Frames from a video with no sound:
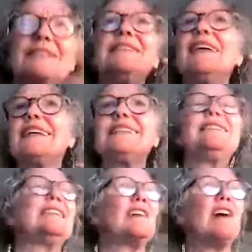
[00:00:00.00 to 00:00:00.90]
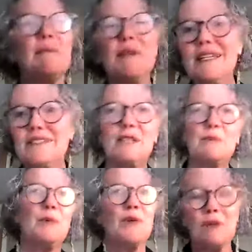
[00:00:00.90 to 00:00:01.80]
saying, it's the economy, it's the
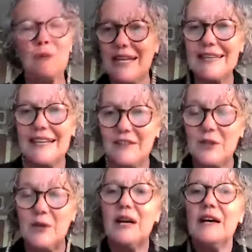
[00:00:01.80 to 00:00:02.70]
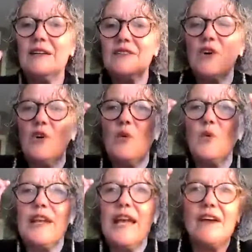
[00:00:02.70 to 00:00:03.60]
board, what can I do? So
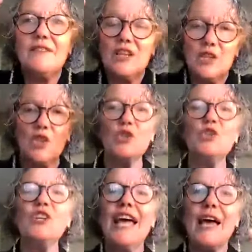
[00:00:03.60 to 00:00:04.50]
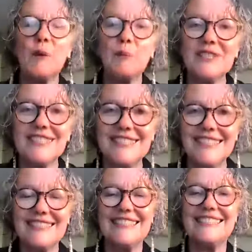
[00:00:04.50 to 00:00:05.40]
we have a learned
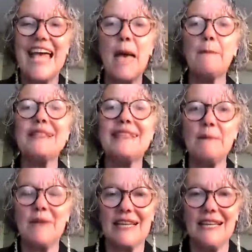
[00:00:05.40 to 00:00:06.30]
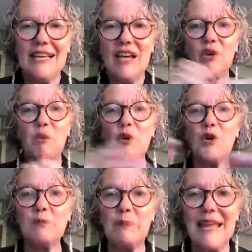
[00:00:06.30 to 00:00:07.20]
helplessness that's epidemic. The
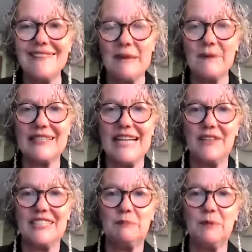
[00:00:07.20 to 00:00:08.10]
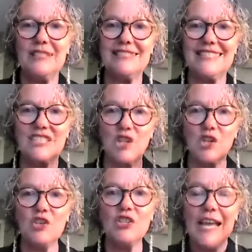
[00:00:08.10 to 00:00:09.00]
worst pandemic I've experienced is
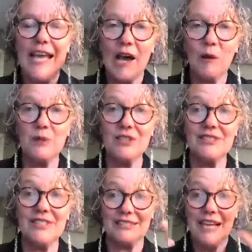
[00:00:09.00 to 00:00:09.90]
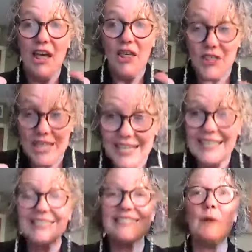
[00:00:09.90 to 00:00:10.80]
learned helplessness,
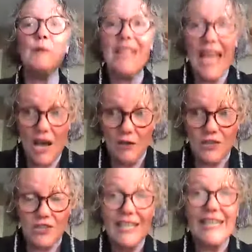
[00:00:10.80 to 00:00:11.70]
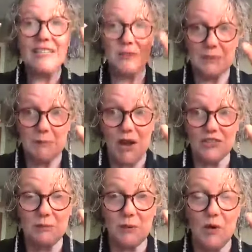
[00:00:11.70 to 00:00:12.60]
thinking someone else is
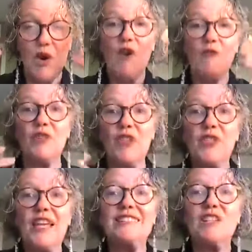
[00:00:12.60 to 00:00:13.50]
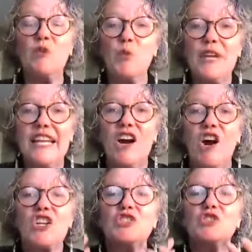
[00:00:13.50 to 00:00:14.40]
responsible for the things that we
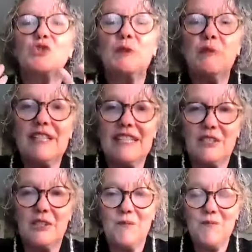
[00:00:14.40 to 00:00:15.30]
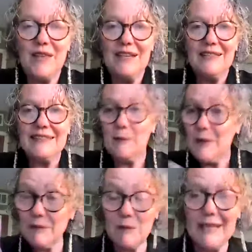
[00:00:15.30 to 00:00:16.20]
are contributing to. Now,
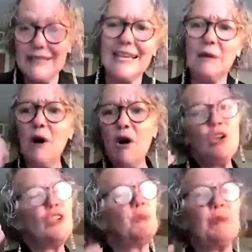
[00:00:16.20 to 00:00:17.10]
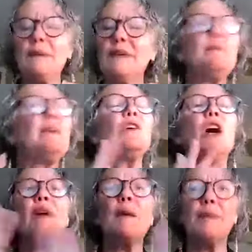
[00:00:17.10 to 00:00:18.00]
people might say, well, you're blaming me. No,
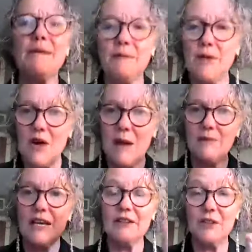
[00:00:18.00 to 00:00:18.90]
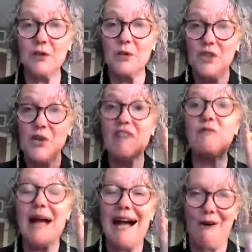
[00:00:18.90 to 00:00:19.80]
I'm not blaming you. I'm telling you, you
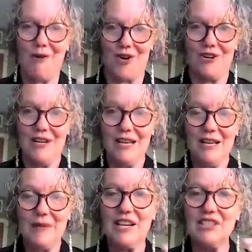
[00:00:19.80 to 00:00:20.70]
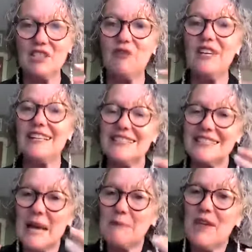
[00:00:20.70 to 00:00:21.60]
have power. Because if we
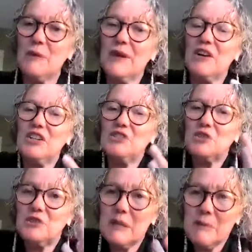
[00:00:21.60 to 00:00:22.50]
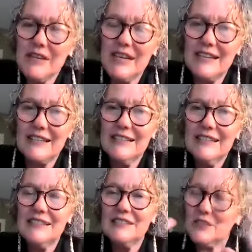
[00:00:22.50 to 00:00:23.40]
accept that we are contributing
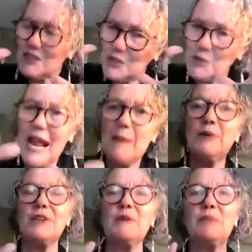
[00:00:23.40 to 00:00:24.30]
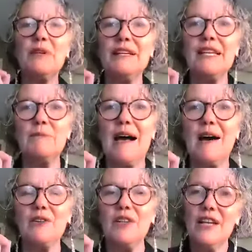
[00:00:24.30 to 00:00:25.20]
to the crap we're complaining about,